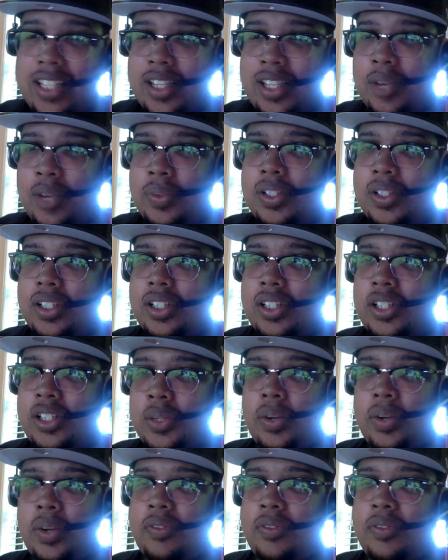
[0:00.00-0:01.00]
We're just
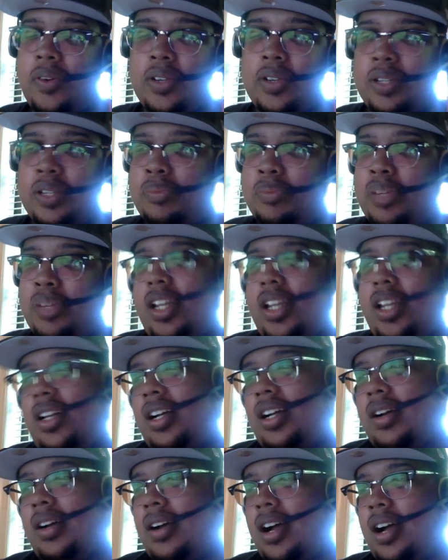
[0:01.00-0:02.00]
shooting for it to be a,
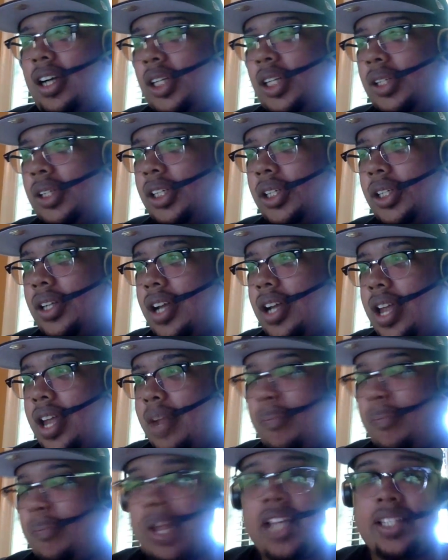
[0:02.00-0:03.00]
a an
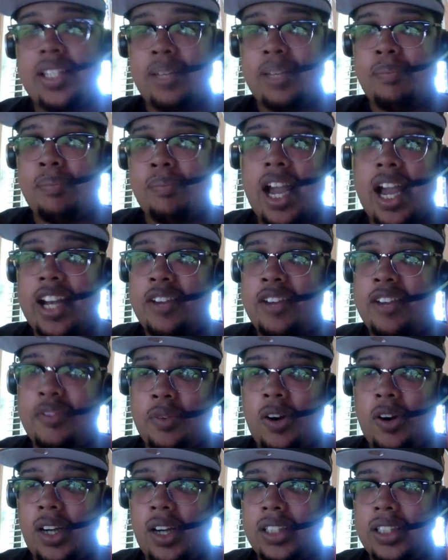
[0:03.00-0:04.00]
amazing body of
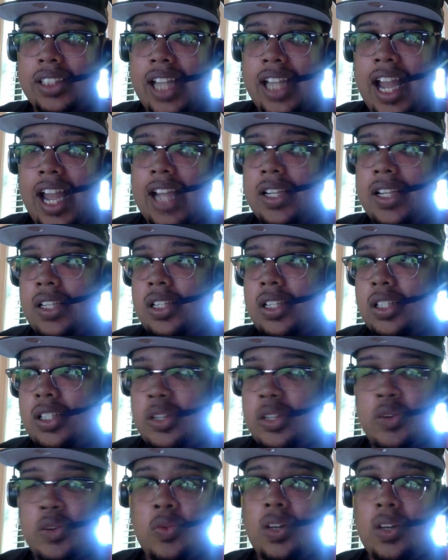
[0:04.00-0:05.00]
work that you'll
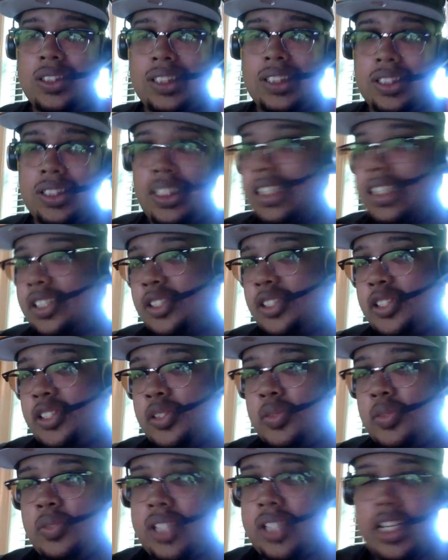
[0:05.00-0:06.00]
want to listen
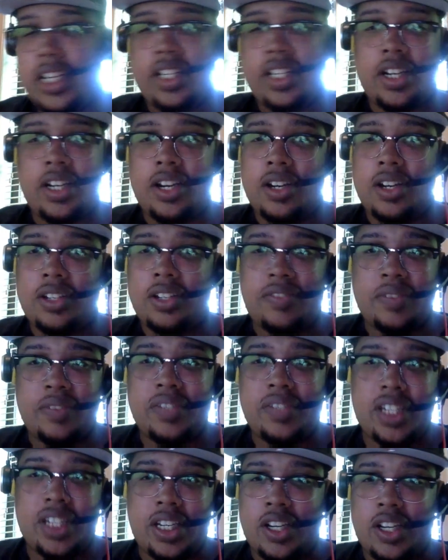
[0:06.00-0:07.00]
to 10 years
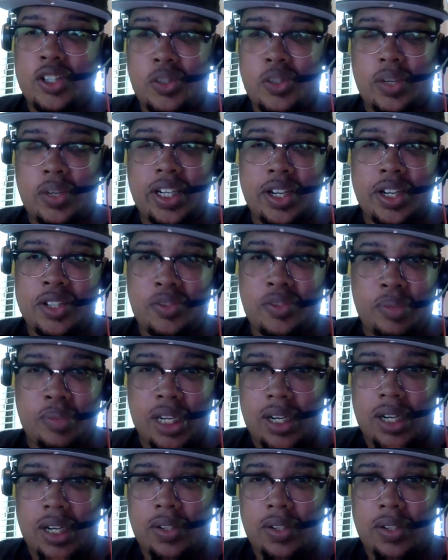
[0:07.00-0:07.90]
15 years 20 years from now